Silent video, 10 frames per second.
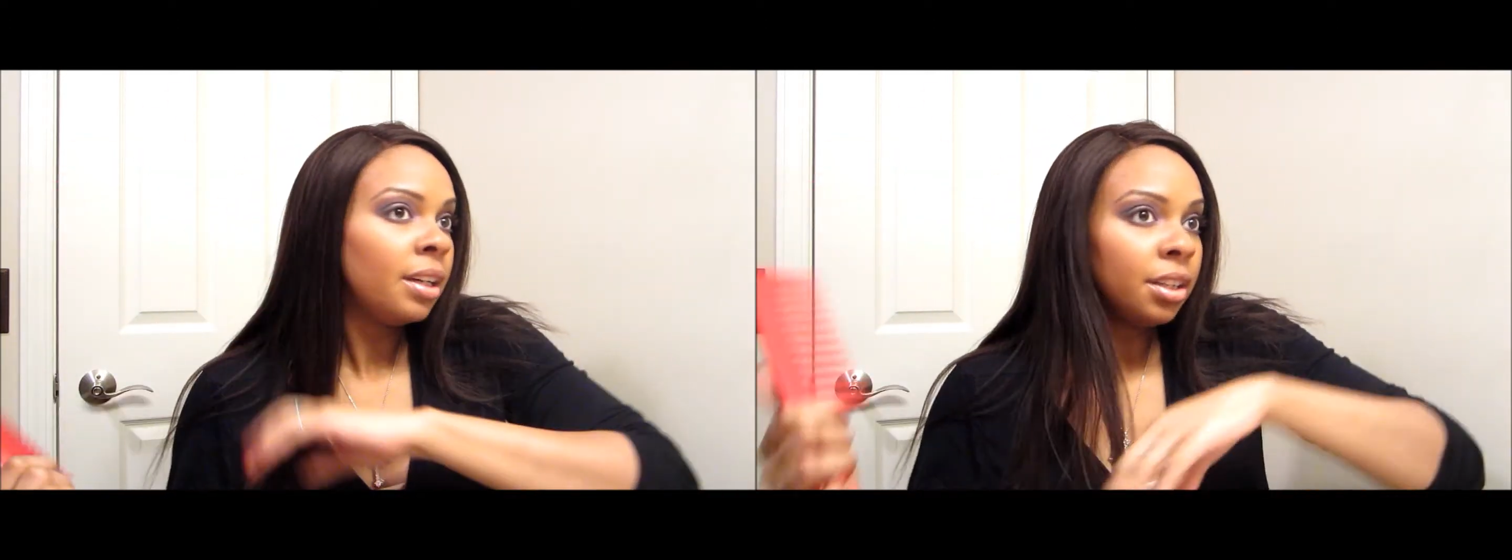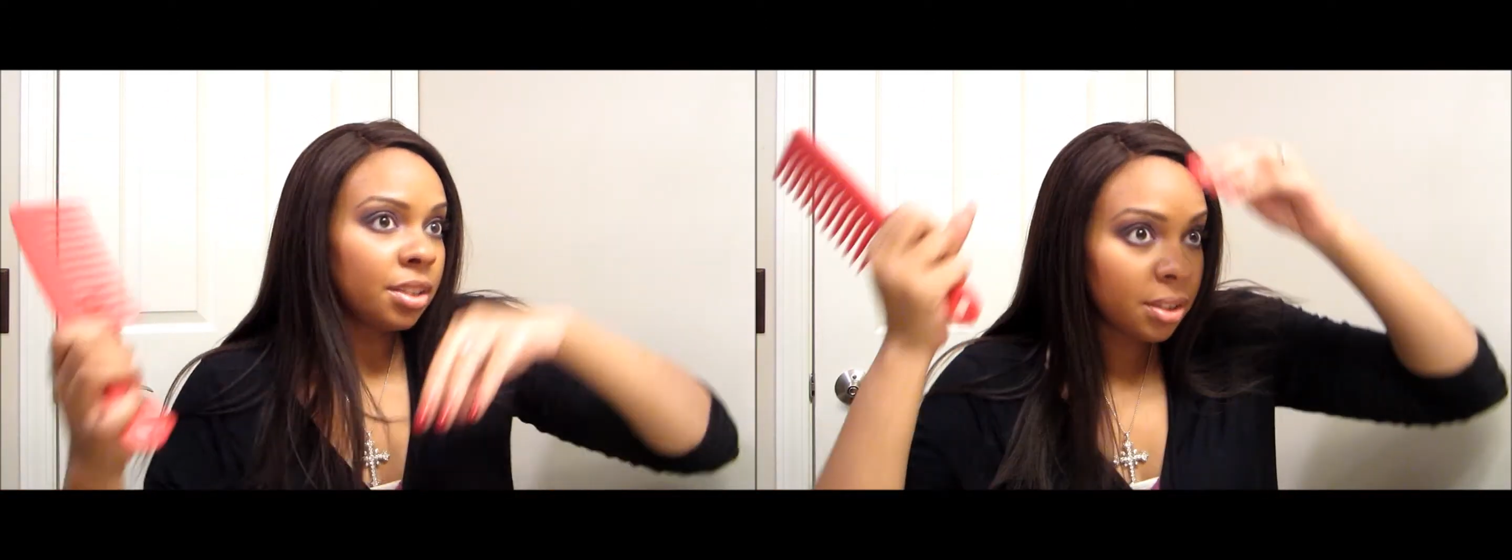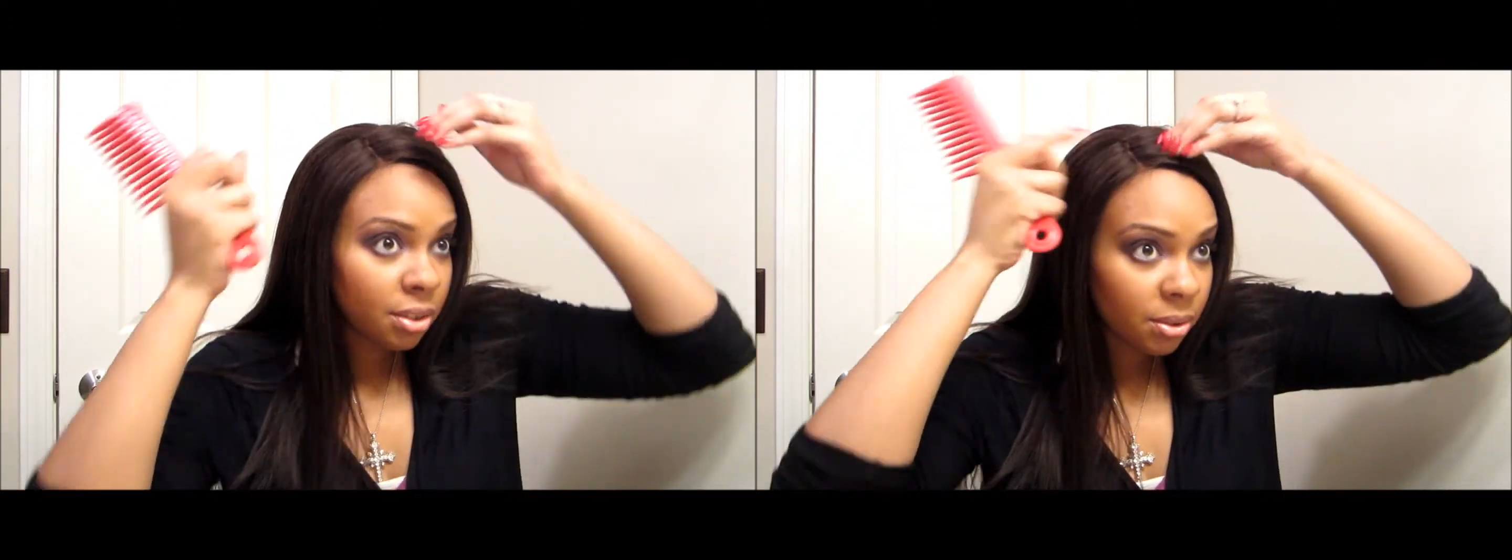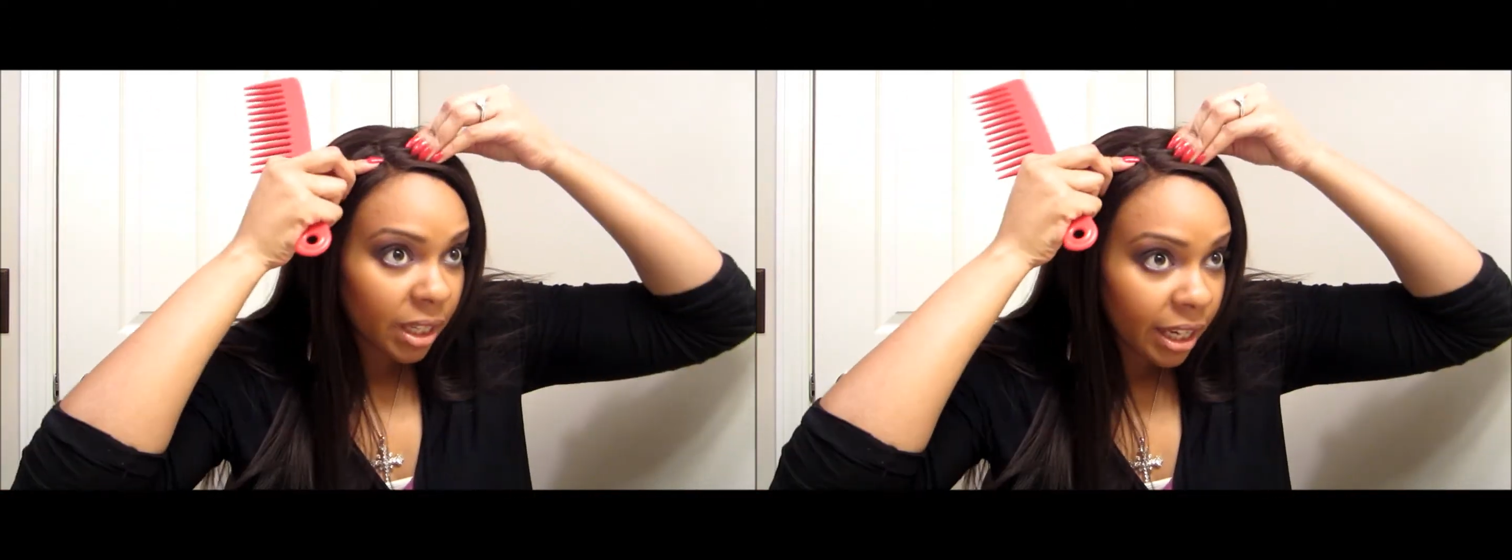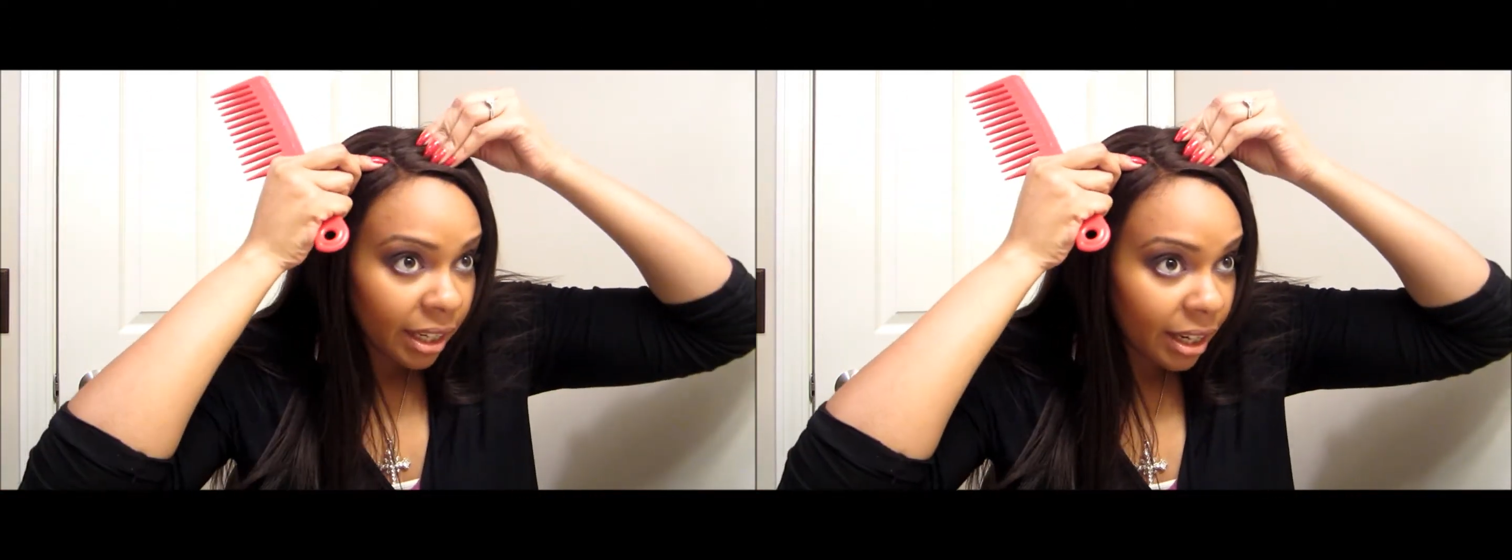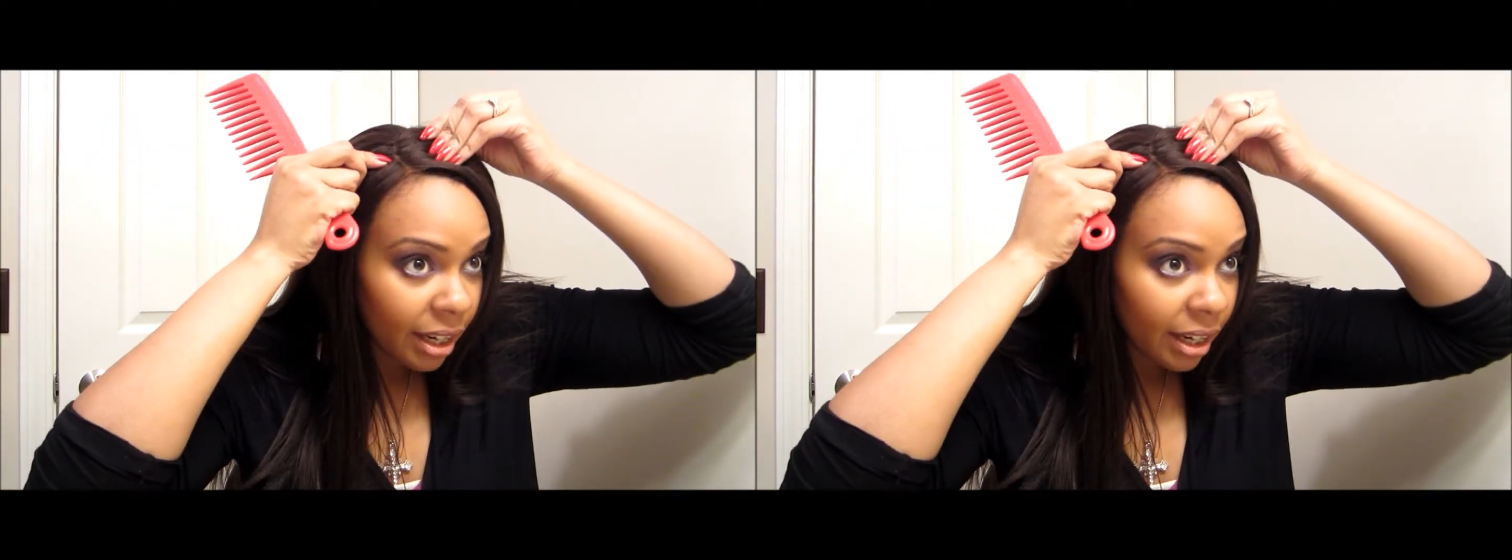to do that.